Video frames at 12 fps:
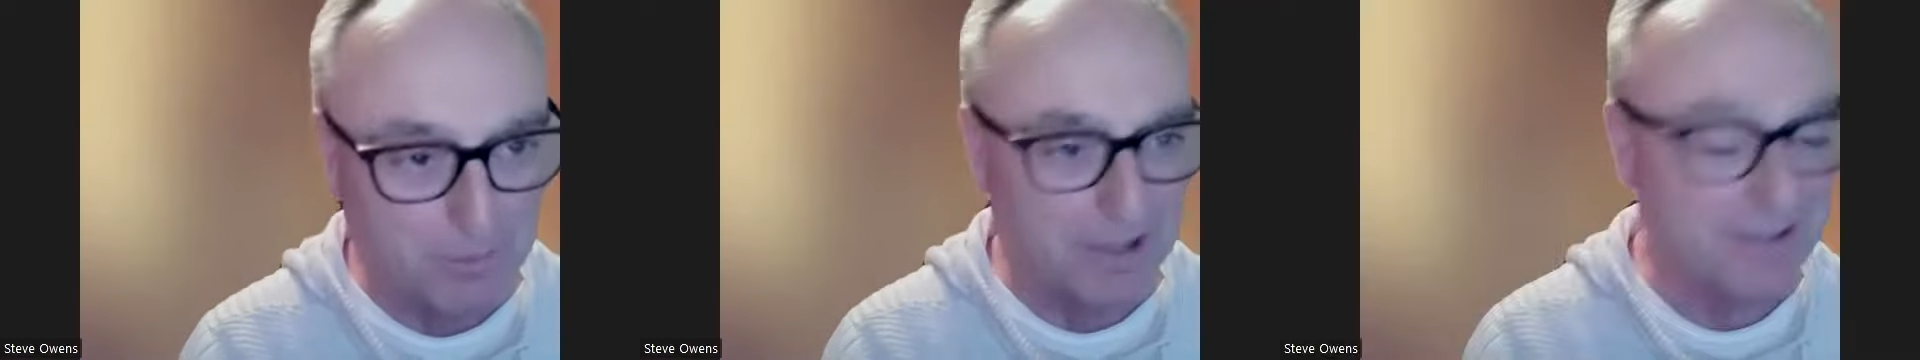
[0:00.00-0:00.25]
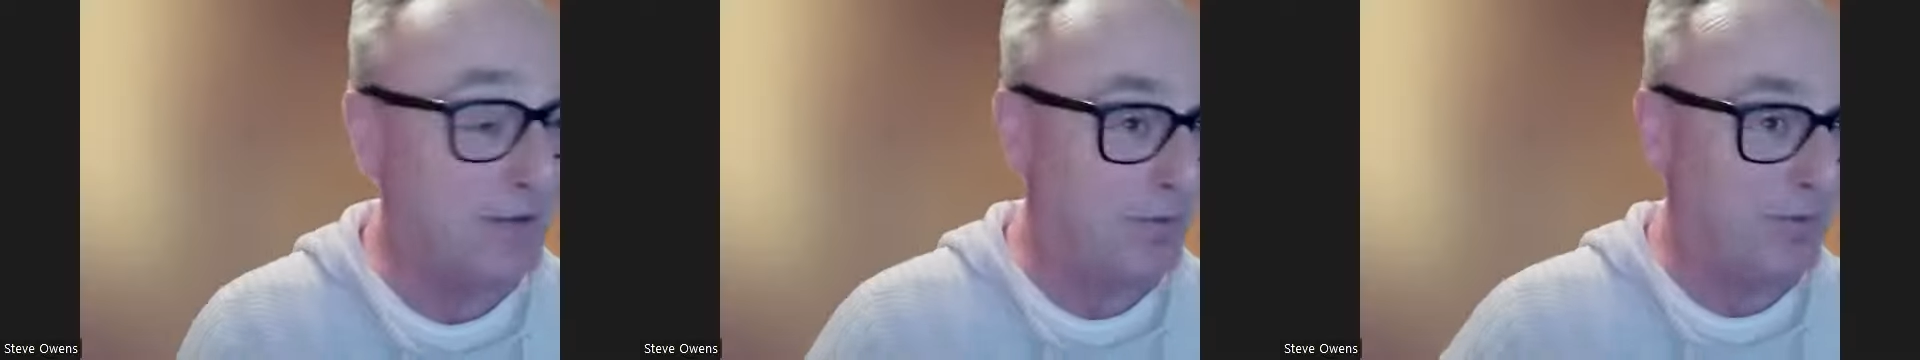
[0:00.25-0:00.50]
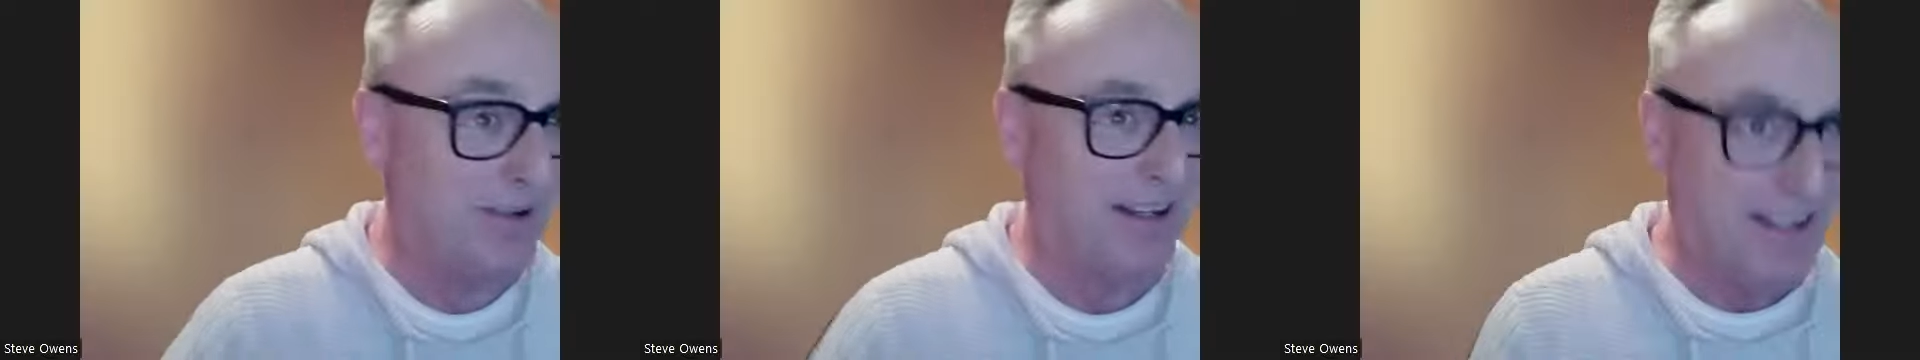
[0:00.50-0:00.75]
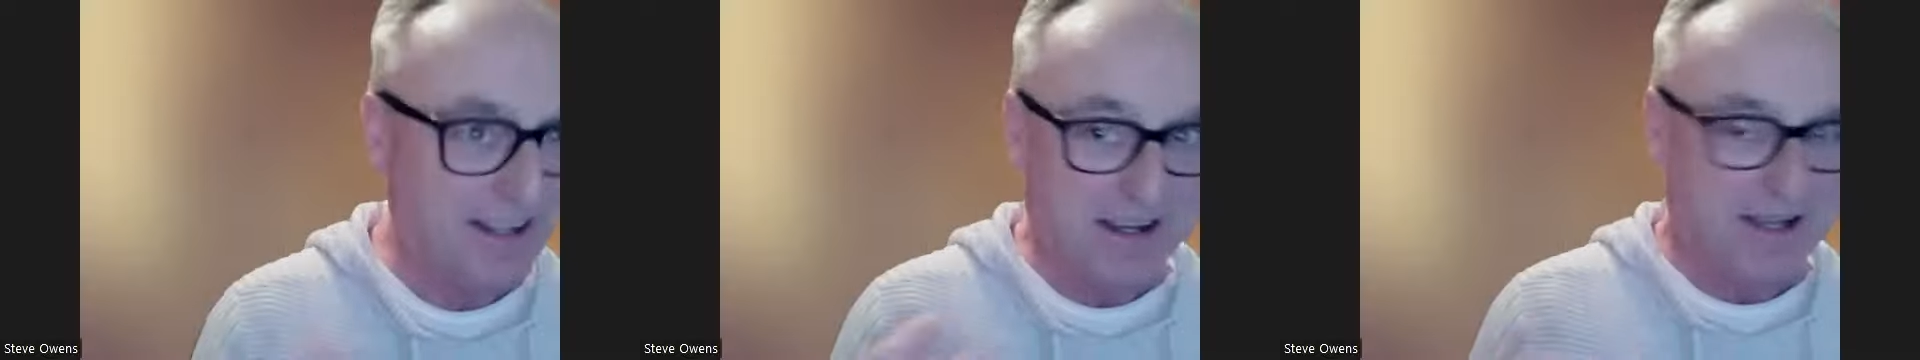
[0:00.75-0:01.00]
but it's even
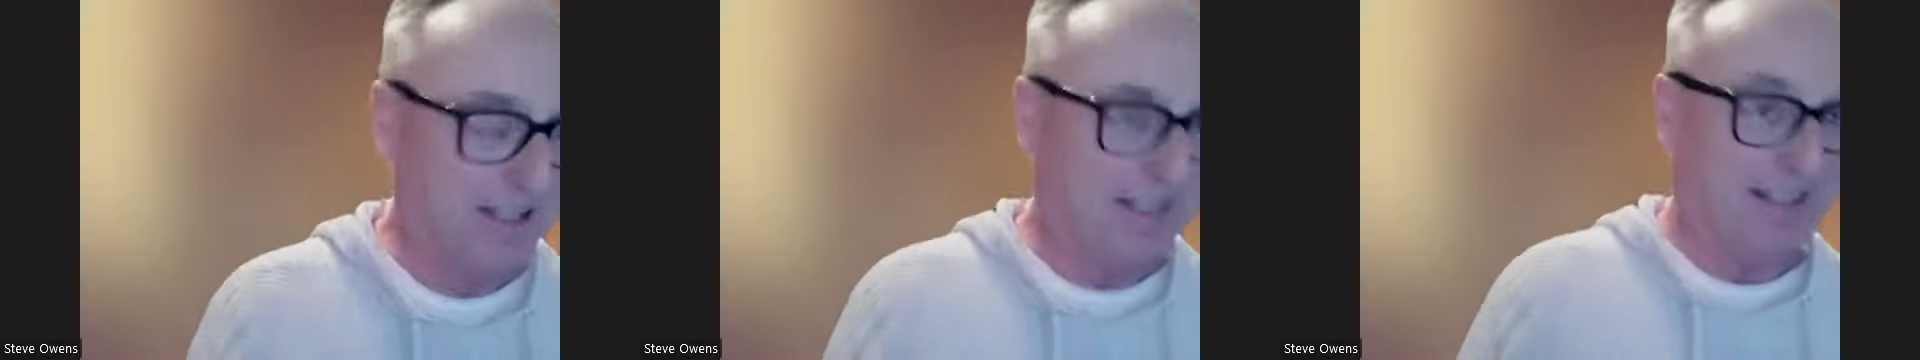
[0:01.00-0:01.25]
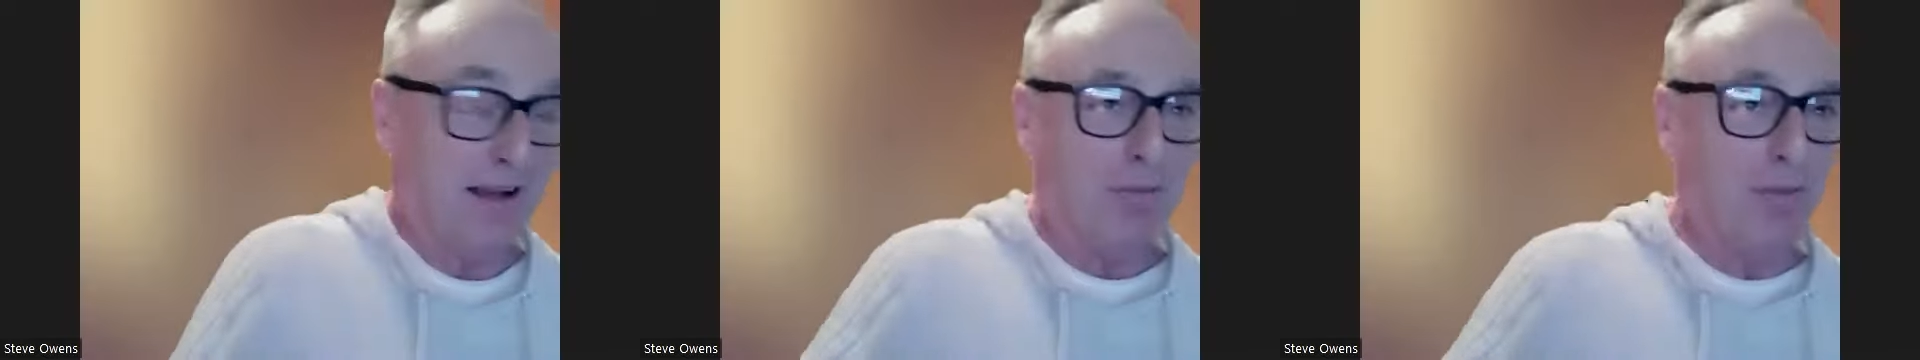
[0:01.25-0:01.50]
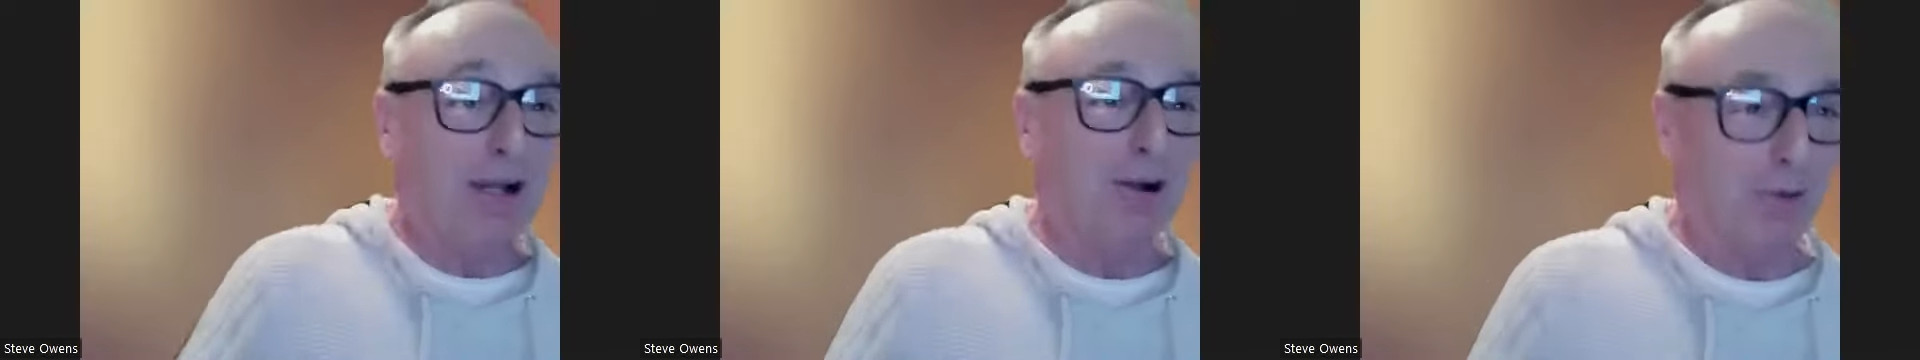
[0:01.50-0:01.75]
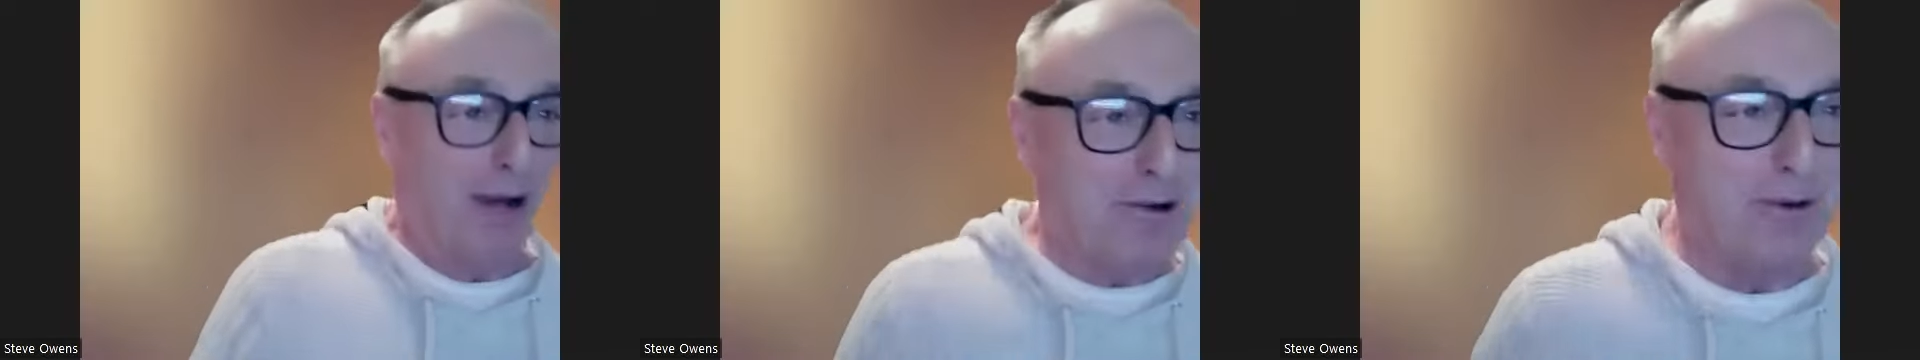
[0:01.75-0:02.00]
a bigger
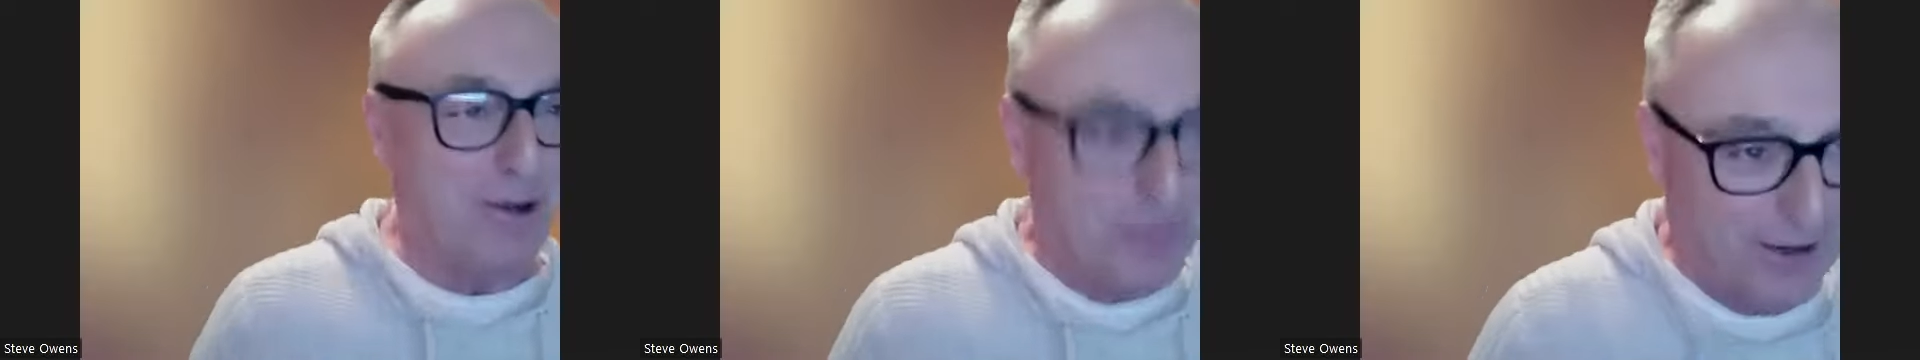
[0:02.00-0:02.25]
rush when you